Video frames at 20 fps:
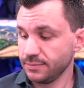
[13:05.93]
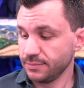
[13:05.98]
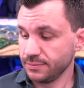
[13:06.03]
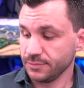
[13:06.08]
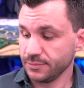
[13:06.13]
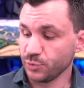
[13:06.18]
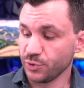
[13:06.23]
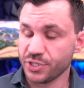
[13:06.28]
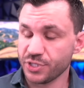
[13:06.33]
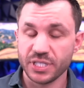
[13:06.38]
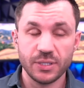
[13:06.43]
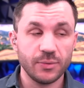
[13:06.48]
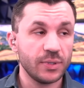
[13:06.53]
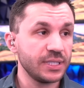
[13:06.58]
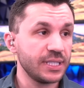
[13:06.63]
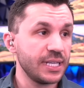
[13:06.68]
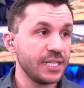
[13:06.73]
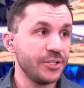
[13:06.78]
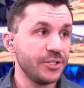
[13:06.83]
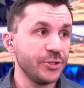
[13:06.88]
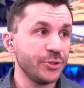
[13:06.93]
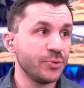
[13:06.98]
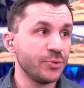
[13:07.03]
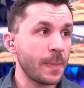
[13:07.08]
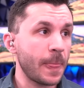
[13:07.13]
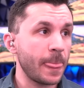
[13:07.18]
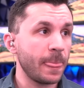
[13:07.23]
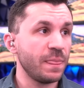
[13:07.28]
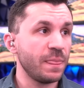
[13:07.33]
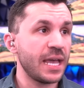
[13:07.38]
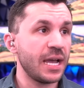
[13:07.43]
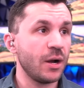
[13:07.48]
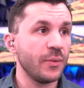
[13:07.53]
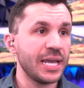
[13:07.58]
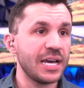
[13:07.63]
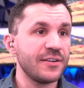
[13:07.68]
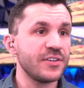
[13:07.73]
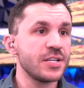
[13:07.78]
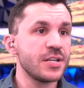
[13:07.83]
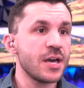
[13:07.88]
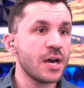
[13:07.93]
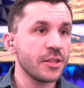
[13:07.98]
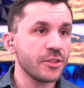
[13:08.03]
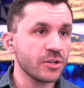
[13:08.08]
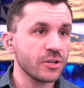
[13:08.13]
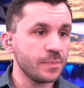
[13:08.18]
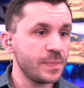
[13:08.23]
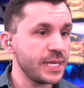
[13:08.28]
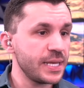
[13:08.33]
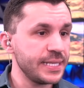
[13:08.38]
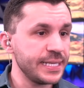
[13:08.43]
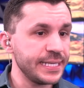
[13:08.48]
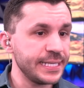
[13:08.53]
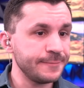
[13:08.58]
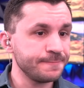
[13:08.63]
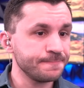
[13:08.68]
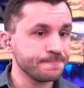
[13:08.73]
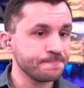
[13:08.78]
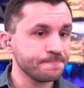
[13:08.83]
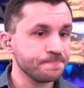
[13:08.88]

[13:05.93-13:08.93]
We'll see what they do. Now we have another opinion